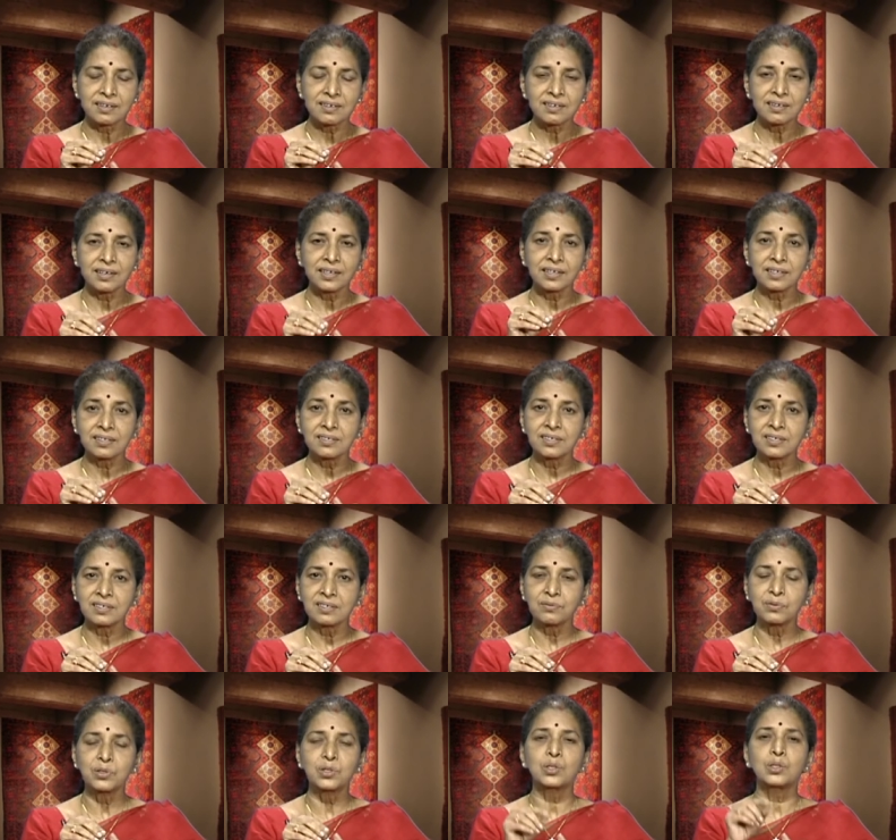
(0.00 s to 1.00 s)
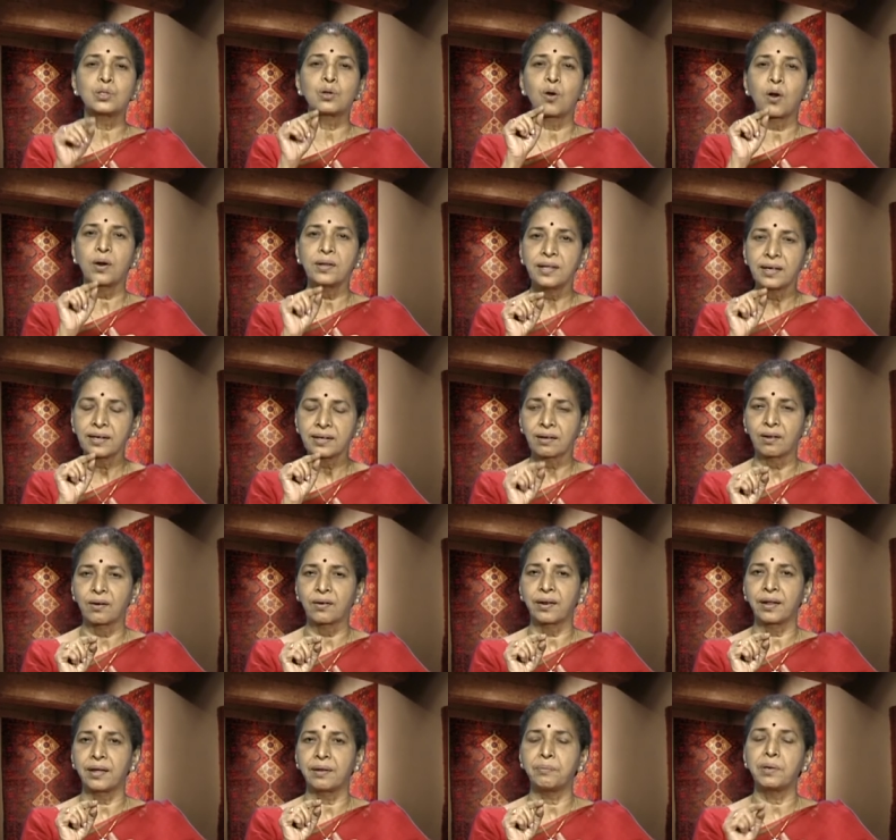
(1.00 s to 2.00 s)
detergent which is not that
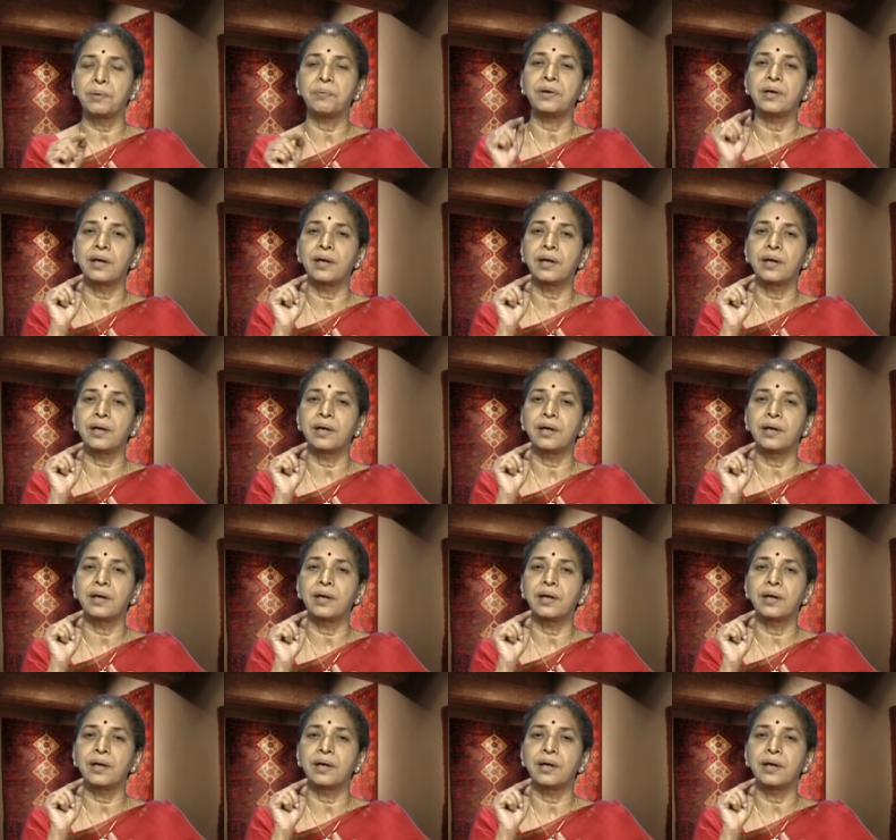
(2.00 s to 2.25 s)
alkaline maybe